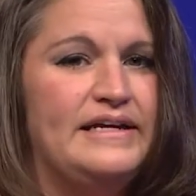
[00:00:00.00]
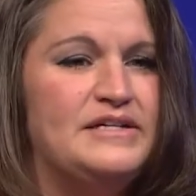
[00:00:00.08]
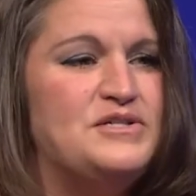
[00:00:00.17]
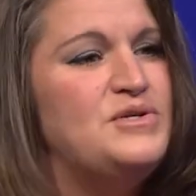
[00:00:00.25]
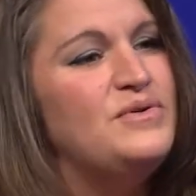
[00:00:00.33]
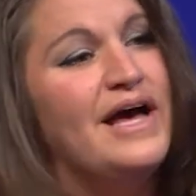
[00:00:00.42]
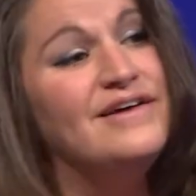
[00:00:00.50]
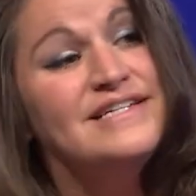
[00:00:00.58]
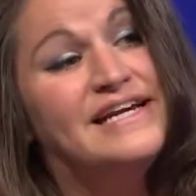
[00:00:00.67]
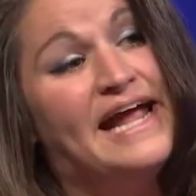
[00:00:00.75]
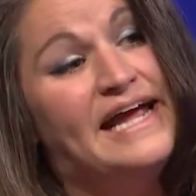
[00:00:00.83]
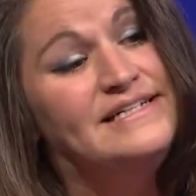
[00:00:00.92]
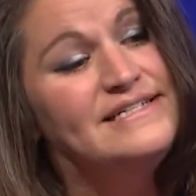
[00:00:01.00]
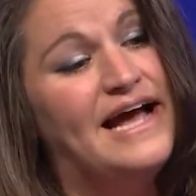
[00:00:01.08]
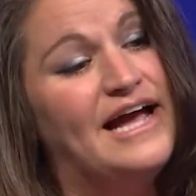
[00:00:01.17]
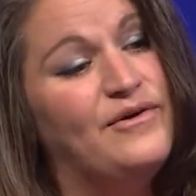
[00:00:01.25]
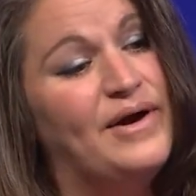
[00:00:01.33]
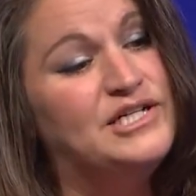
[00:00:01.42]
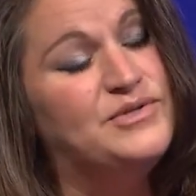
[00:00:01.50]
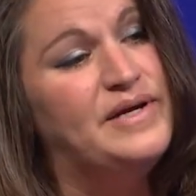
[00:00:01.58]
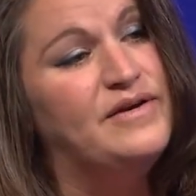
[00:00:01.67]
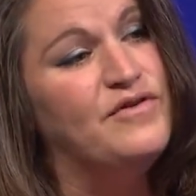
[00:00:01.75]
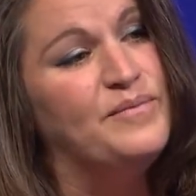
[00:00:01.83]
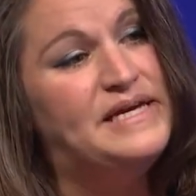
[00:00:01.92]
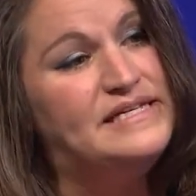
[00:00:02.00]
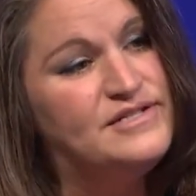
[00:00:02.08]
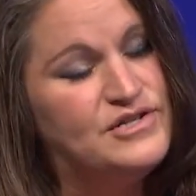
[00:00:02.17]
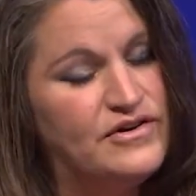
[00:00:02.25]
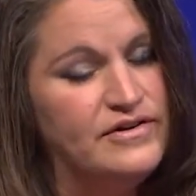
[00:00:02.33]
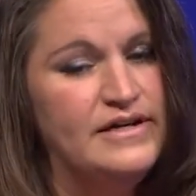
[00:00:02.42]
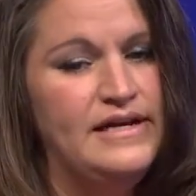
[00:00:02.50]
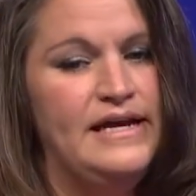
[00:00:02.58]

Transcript: In 2008, I graduated from Eastern,